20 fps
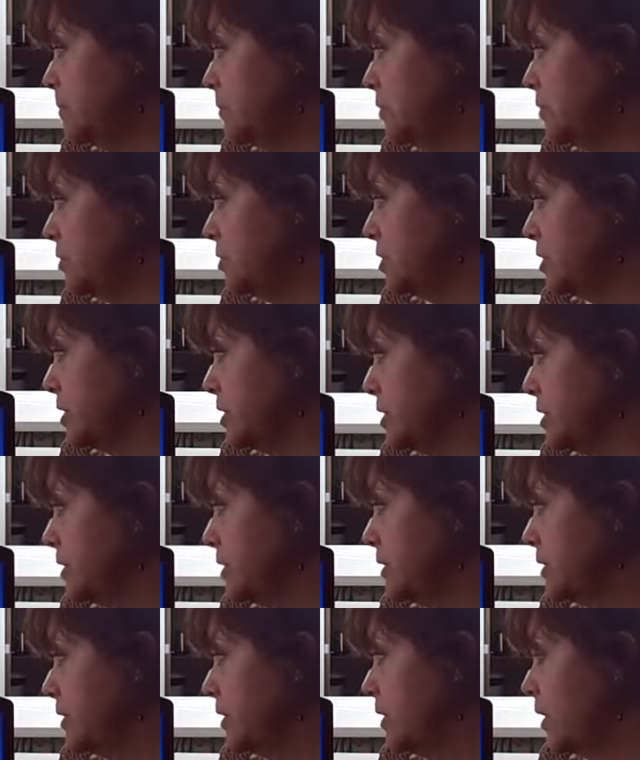bushes
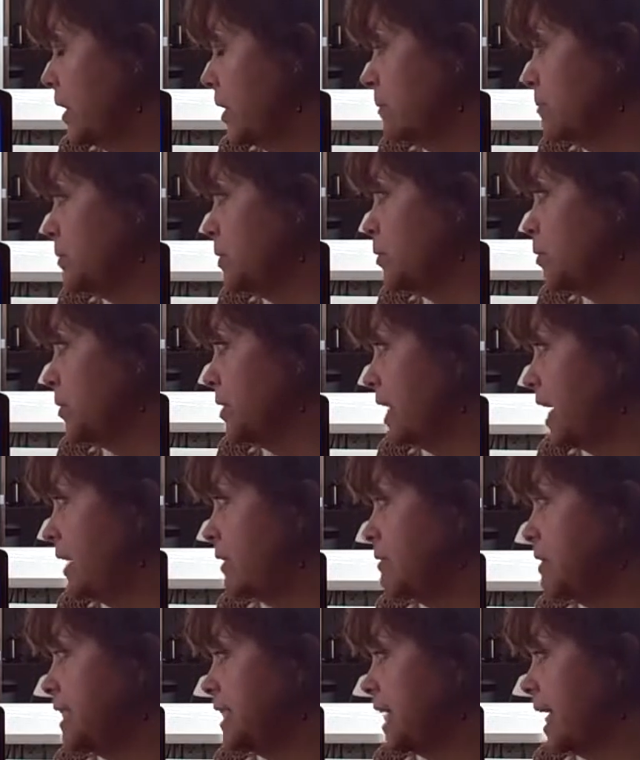comes
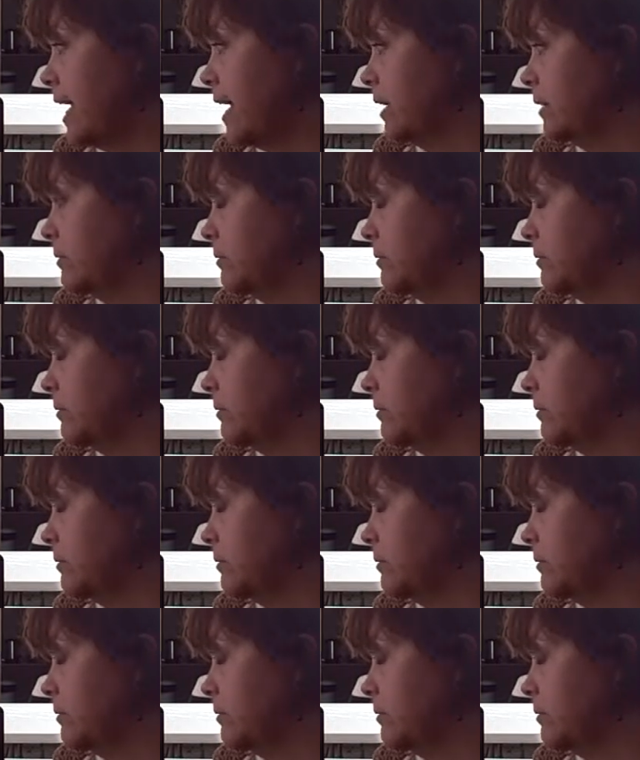without sound.